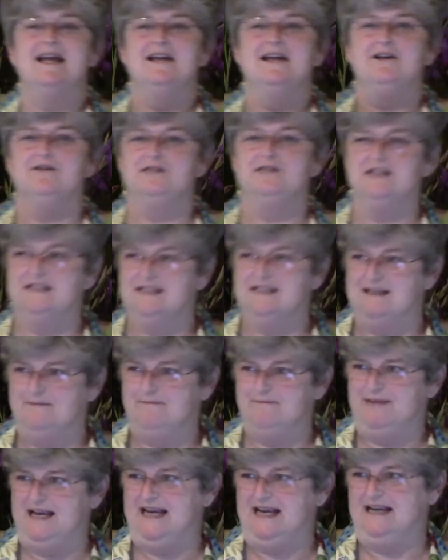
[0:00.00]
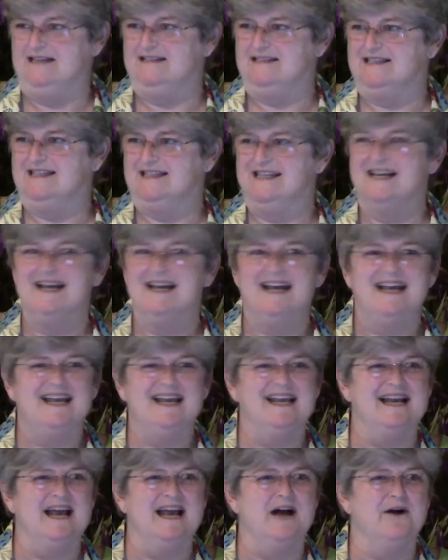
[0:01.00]
you're just at peace.
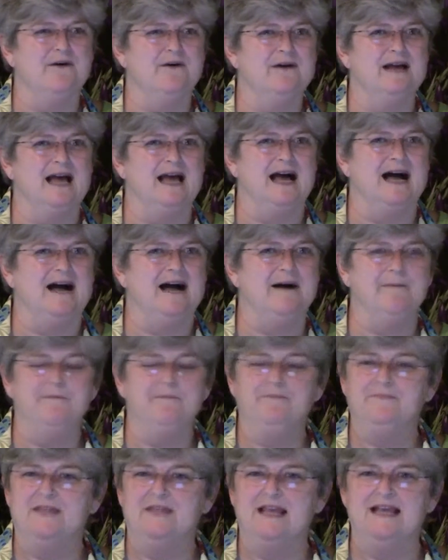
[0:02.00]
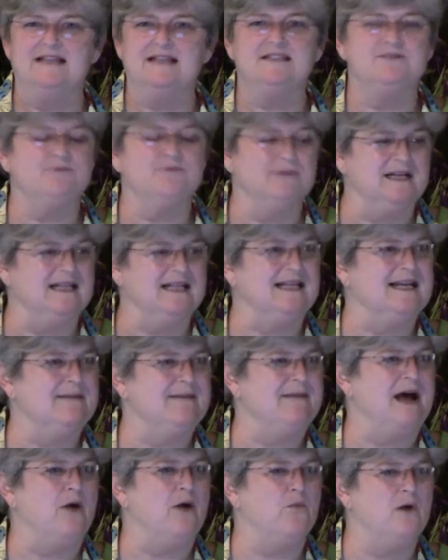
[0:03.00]
You know, it's really
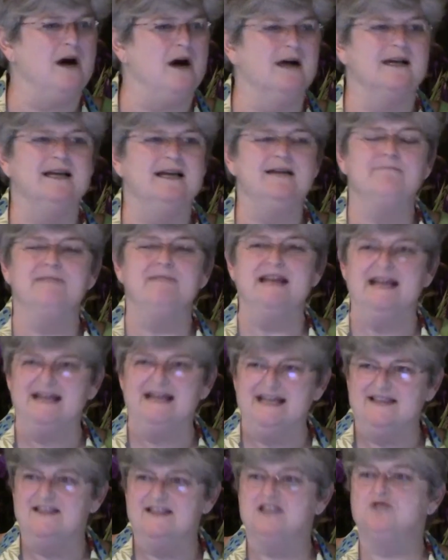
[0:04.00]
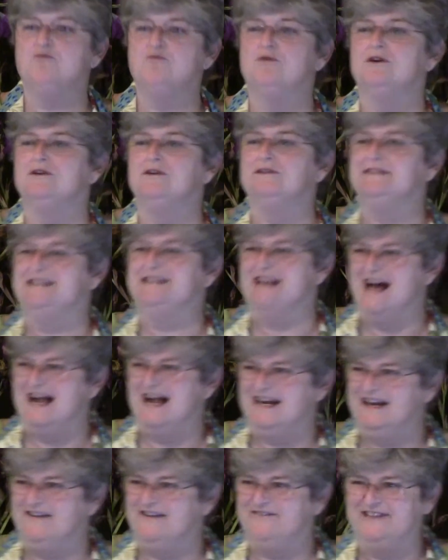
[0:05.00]
about being in this world,
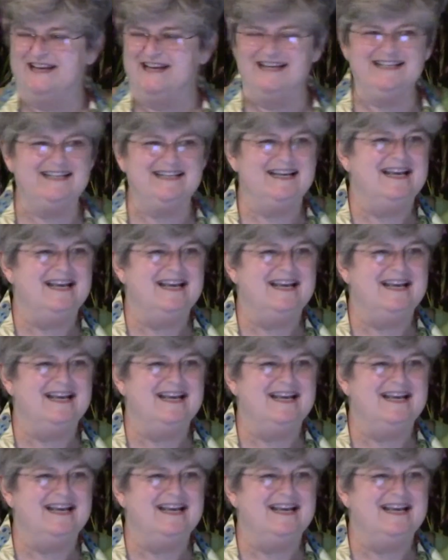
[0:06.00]
not of it.